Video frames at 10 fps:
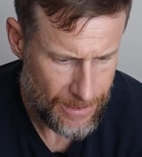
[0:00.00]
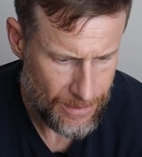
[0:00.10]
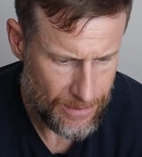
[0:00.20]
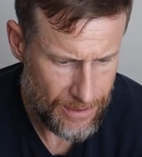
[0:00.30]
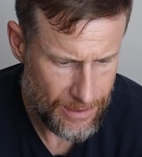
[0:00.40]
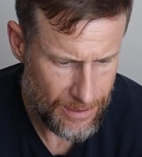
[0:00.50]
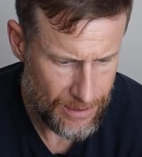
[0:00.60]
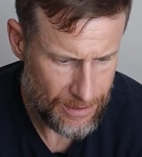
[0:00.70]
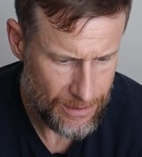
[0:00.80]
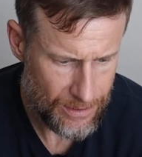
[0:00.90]

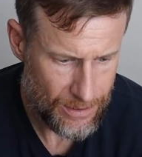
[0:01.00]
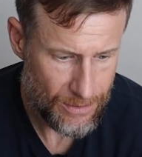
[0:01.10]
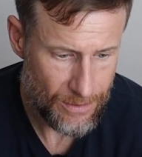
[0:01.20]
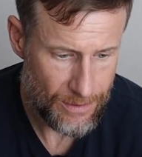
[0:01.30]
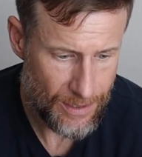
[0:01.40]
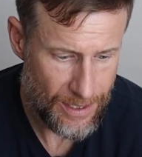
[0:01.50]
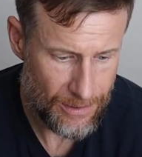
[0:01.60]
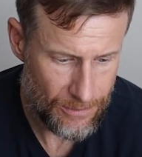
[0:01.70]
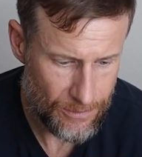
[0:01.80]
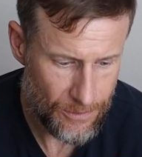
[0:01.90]
Then
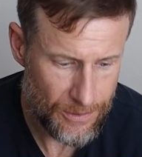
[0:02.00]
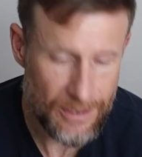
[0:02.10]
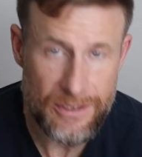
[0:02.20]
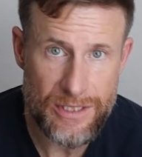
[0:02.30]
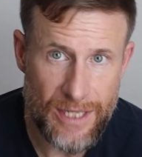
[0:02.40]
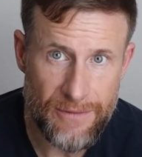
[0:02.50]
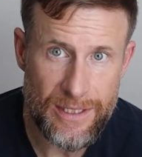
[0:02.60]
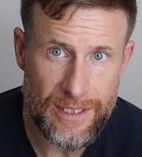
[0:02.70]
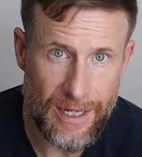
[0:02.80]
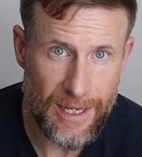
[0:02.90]
now, okay,
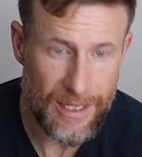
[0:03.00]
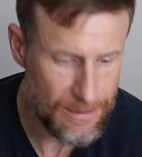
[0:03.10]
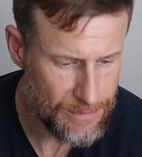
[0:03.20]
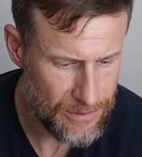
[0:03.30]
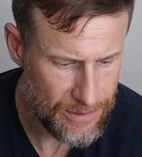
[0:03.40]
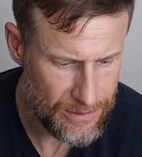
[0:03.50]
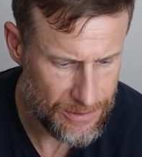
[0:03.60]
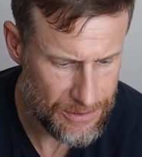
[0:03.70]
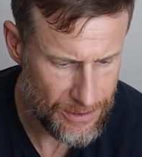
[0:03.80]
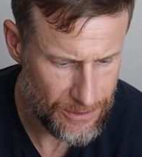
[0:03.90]
70 to 80 million
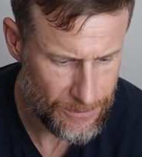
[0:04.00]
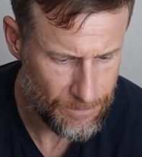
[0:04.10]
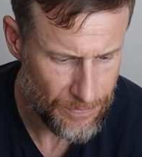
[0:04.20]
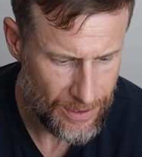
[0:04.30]
years ago,